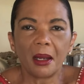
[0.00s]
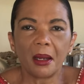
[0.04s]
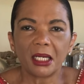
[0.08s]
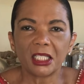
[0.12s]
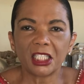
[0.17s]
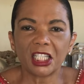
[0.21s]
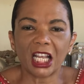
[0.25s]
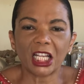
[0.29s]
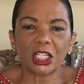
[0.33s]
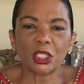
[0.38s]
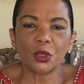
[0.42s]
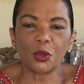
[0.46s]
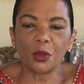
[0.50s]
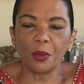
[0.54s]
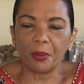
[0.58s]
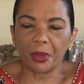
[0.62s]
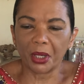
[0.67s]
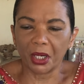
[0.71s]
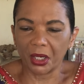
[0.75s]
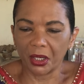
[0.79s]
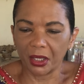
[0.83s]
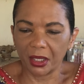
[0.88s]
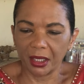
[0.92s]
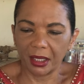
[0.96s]
Chateau
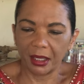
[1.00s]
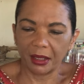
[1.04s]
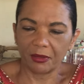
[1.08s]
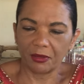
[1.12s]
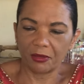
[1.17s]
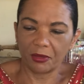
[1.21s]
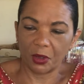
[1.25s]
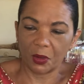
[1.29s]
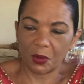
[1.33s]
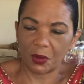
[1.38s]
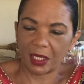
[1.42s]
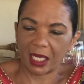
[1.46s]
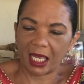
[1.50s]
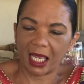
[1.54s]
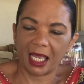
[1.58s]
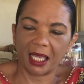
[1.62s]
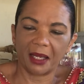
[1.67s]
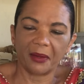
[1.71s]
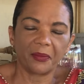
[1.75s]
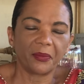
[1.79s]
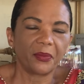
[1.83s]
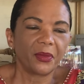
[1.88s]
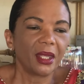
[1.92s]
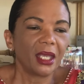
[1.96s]
Burn rosé.
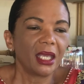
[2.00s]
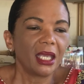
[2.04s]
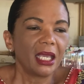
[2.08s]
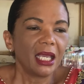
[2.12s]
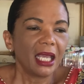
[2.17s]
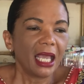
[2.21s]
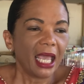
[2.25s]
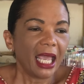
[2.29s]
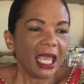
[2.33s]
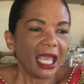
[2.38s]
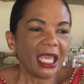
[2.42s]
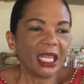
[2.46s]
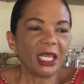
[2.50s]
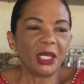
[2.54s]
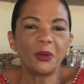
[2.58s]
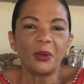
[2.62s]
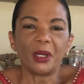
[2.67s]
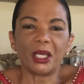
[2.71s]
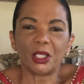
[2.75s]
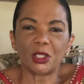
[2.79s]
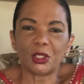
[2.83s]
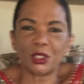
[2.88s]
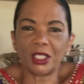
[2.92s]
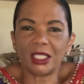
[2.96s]

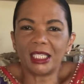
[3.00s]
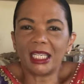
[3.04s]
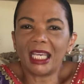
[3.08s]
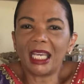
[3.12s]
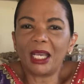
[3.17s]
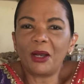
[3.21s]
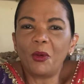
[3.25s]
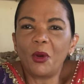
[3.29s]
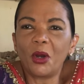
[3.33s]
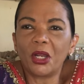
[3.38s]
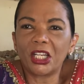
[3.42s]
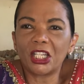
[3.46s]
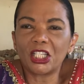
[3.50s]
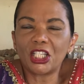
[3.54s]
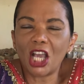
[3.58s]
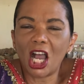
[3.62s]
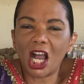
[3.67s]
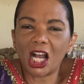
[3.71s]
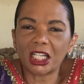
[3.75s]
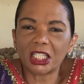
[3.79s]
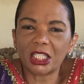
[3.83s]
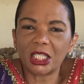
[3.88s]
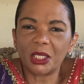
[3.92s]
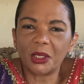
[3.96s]
Anyway, today I want to
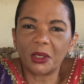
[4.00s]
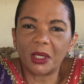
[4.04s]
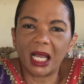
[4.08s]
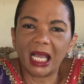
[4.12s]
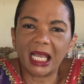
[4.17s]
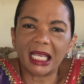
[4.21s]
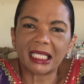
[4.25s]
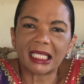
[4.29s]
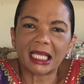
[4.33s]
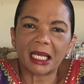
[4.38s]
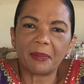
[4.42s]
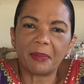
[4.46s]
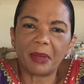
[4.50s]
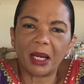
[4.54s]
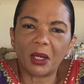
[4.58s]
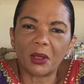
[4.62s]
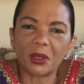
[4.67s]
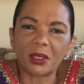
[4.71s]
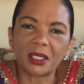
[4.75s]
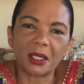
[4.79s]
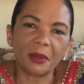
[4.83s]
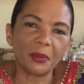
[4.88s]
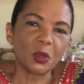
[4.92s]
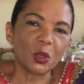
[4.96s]
talk to you guys
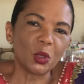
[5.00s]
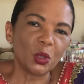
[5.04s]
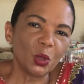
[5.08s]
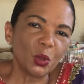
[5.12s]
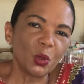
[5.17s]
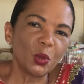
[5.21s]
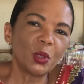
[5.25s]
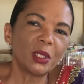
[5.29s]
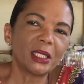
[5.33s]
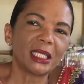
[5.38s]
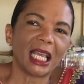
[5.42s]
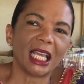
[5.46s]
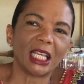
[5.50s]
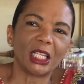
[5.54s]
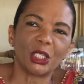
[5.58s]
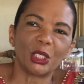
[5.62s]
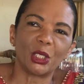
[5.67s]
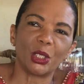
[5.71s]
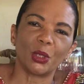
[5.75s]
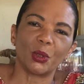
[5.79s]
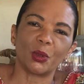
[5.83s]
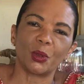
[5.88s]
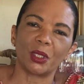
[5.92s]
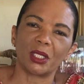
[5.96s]
about some do's and
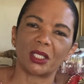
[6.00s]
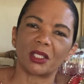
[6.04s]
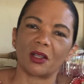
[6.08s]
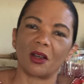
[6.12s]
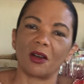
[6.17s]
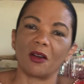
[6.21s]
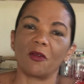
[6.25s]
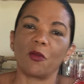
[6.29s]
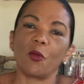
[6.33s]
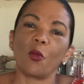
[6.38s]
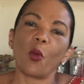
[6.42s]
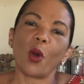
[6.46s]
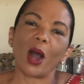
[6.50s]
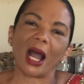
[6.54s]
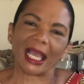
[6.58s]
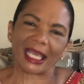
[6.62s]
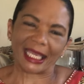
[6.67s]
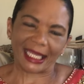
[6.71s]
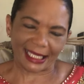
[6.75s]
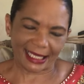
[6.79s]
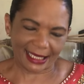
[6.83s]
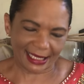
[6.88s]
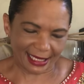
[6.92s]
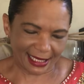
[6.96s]
don'ts of
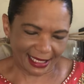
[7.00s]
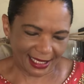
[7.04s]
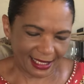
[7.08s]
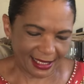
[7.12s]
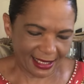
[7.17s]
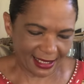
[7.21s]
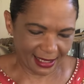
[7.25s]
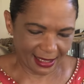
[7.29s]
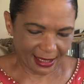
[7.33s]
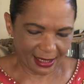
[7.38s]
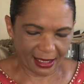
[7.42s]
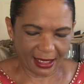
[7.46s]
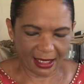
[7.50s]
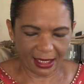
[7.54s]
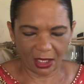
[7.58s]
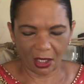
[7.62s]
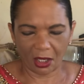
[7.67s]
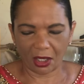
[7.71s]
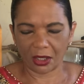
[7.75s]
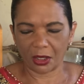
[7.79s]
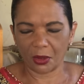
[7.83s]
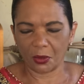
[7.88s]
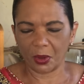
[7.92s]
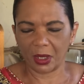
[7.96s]
wines. In
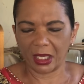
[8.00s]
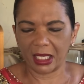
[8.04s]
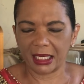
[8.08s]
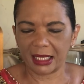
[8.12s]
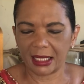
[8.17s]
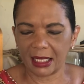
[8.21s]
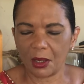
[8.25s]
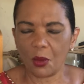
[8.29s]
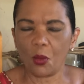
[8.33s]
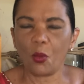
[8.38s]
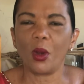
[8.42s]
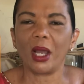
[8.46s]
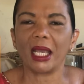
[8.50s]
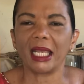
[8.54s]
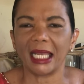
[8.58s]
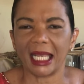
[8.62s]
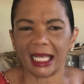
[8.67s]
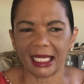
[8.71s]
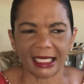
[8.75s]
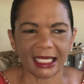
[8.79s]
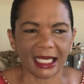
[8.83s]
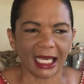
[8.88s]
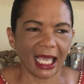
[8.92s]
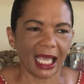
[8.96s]
other words, wine
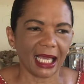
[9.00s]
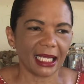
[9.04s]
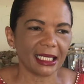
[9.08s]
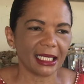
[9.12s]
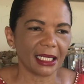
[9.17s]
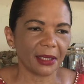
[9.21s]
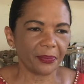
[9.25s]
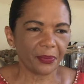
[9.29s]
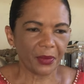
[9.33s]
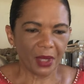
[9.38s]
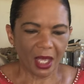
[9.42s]
etiquette.